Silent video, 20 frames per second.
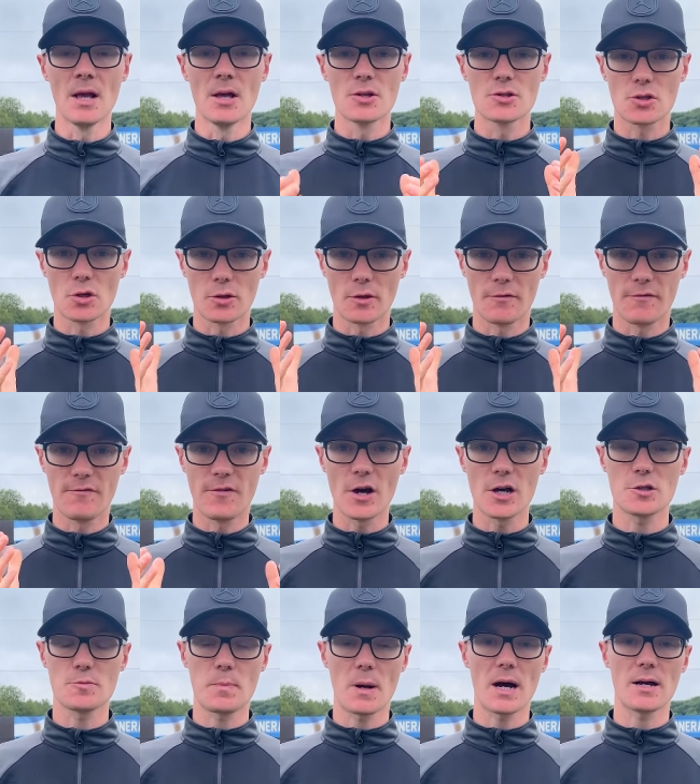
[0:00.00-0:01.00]
So the
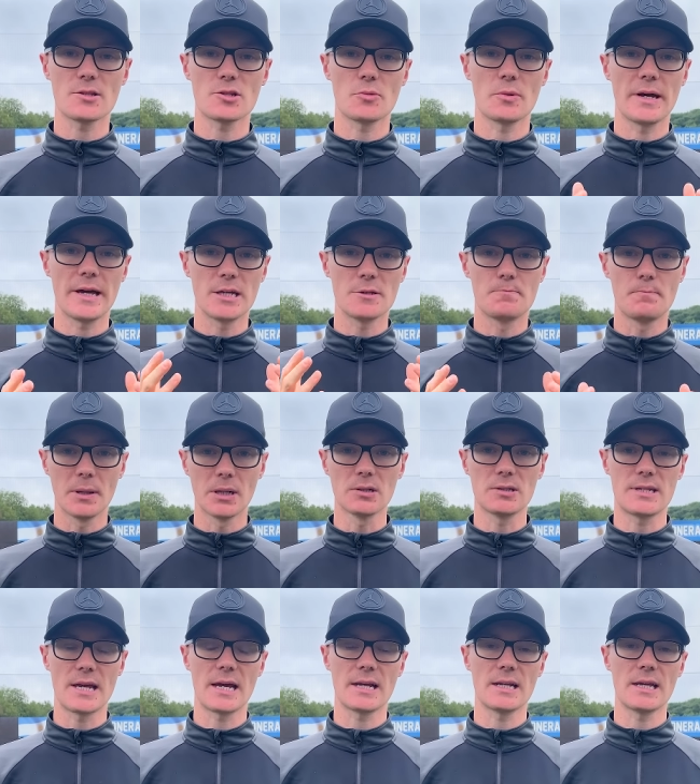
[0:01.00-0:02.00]
first part to it is build
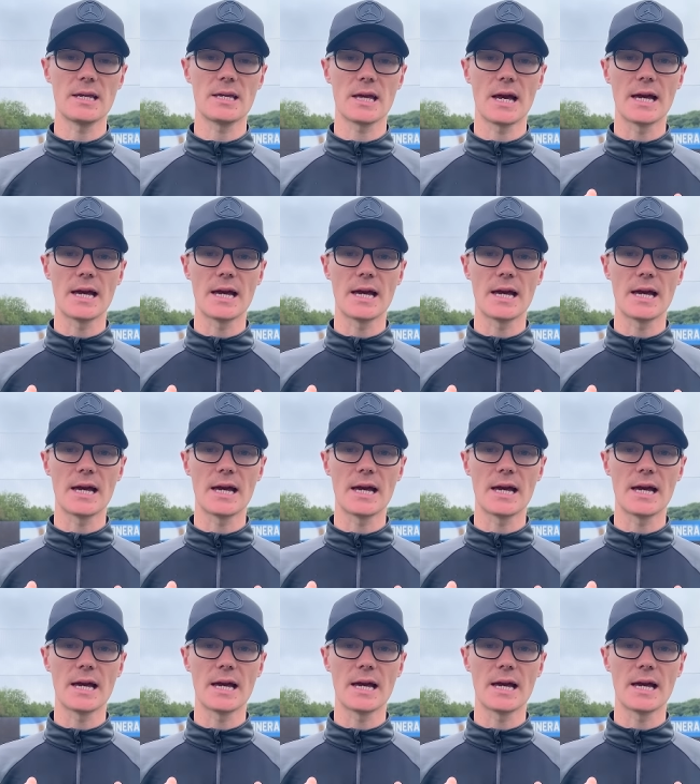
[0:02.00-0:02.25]
technique